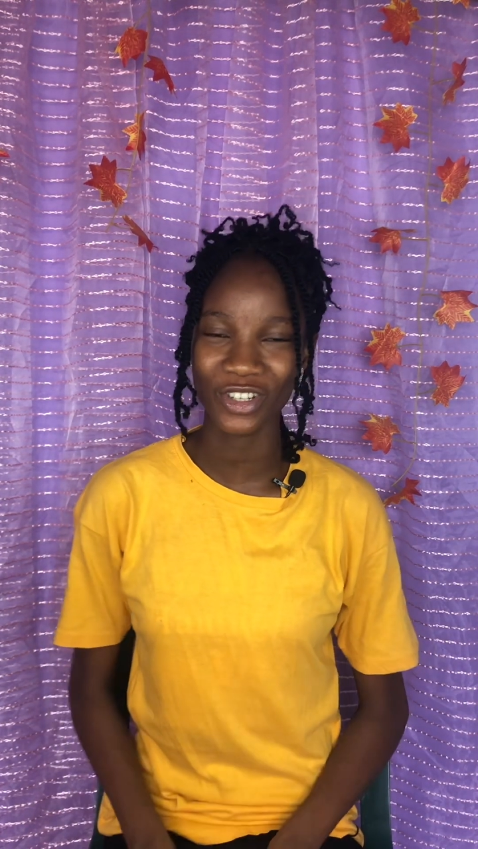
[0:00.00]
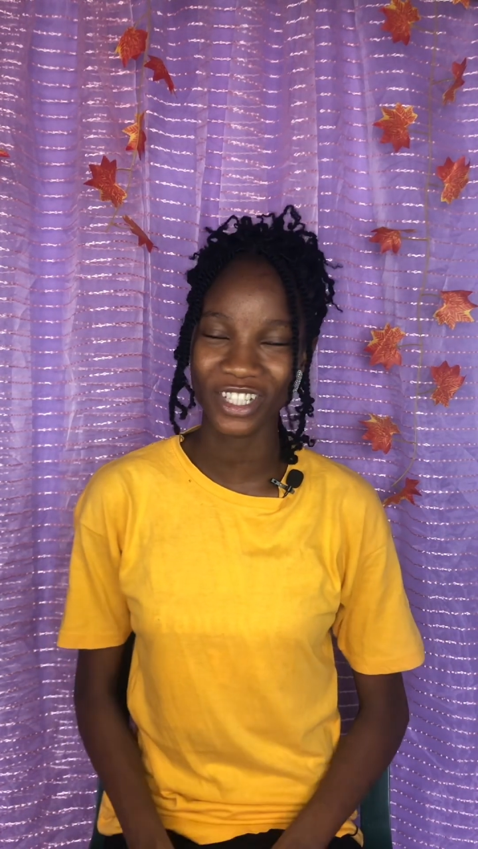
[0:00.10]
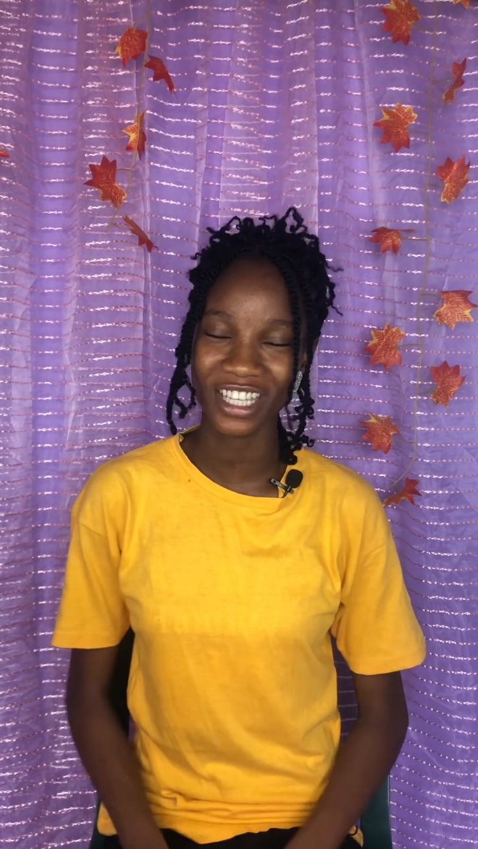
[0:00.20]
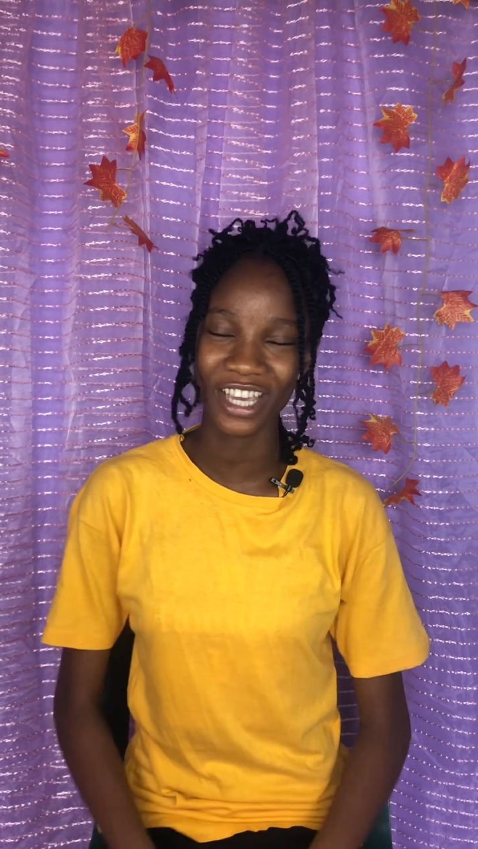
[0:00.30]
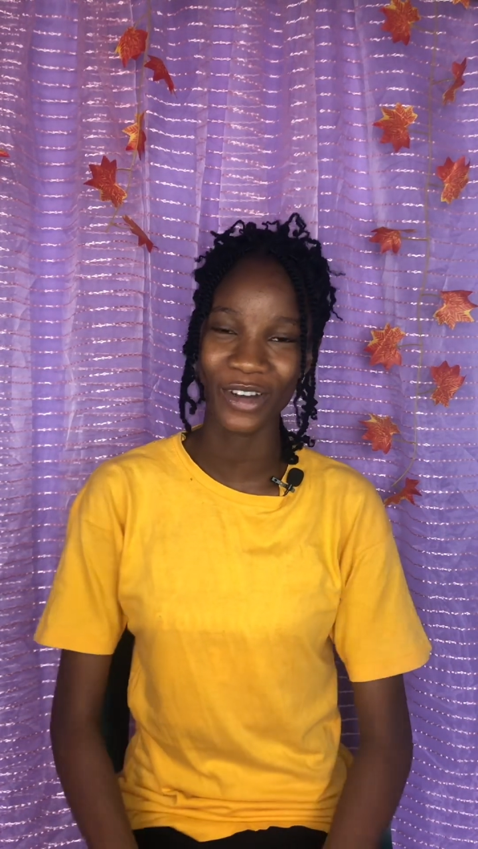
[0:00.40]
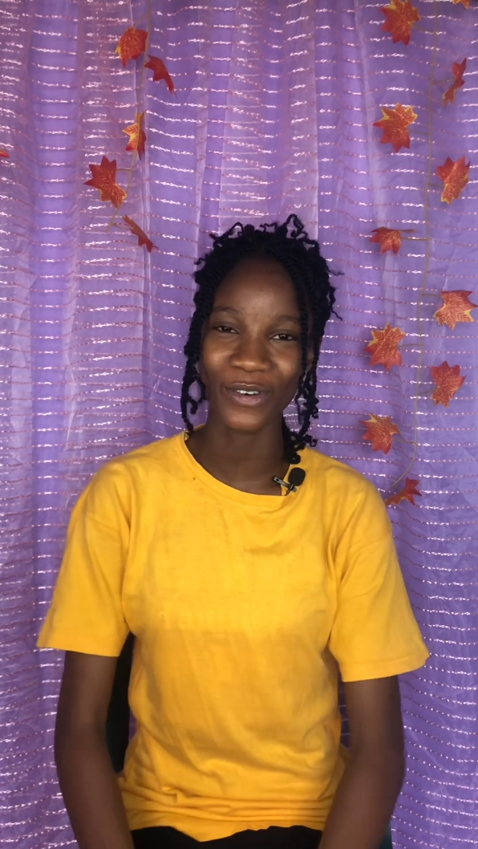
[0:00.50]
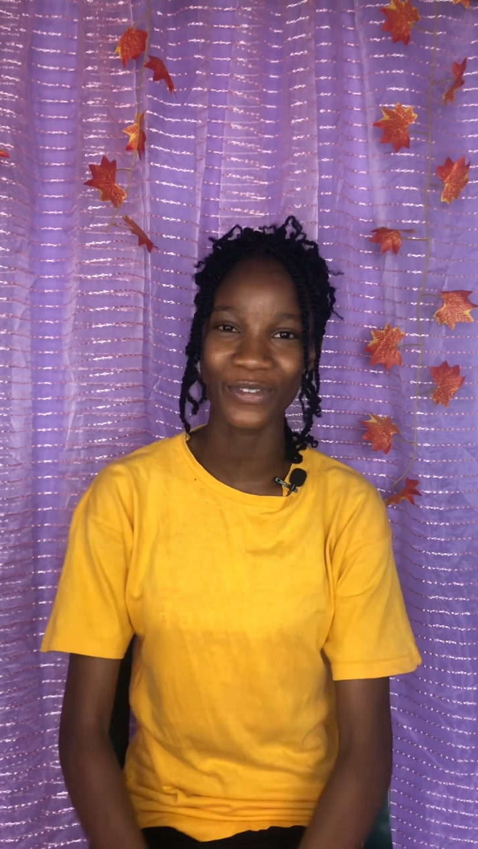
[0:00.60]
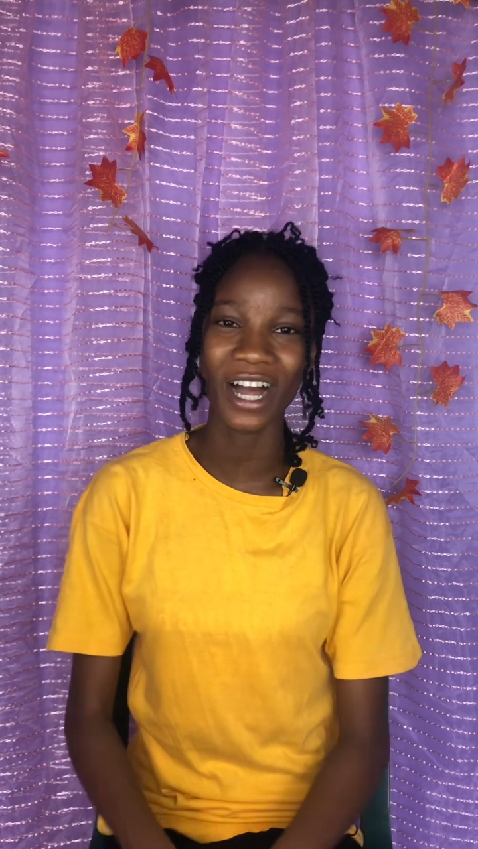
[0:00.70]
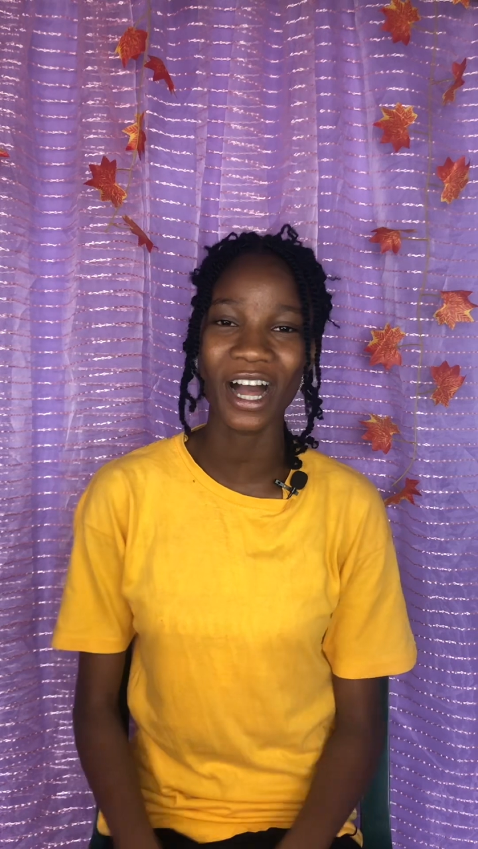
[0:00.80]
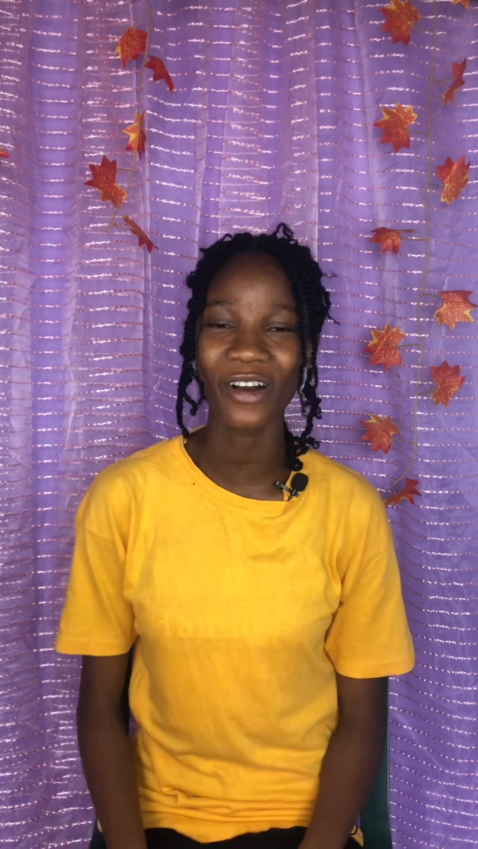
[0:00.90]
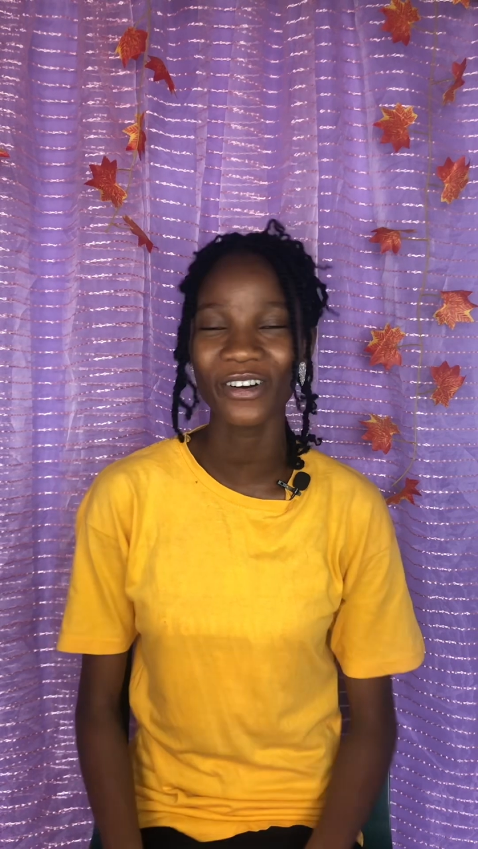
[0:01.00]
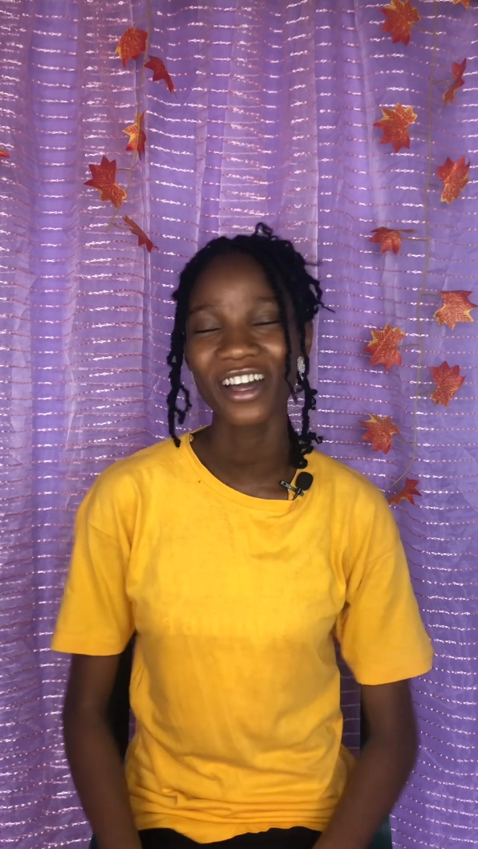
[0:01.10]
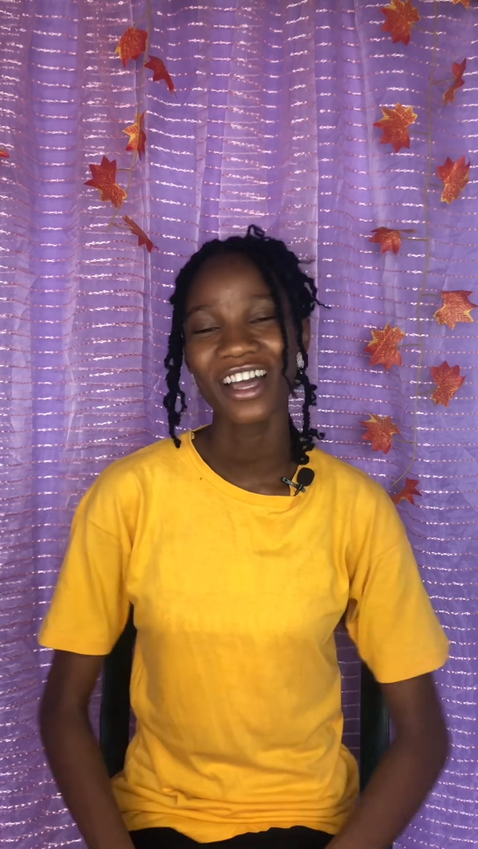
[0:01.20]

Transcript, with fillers: journey of how